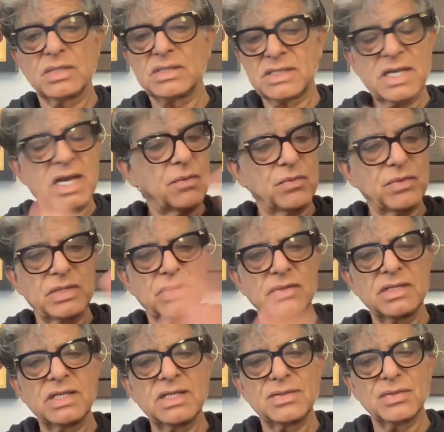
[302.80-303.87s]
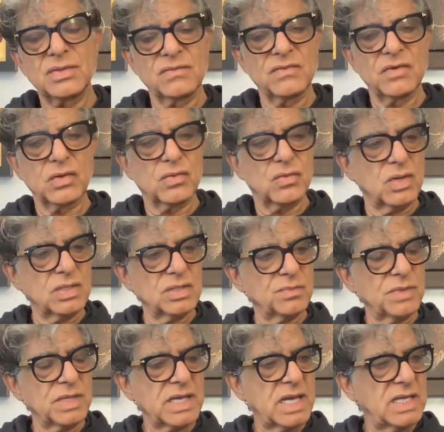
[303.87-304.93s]
was, yeah, we don't need to invoke
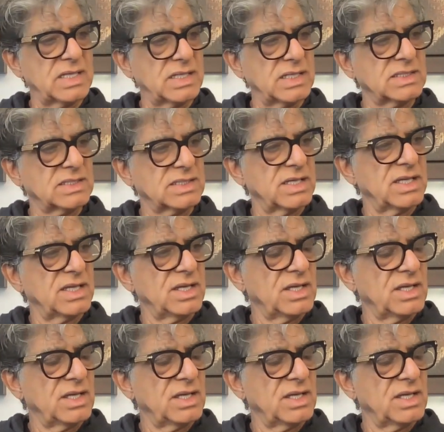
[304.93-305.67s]
quantum mechanics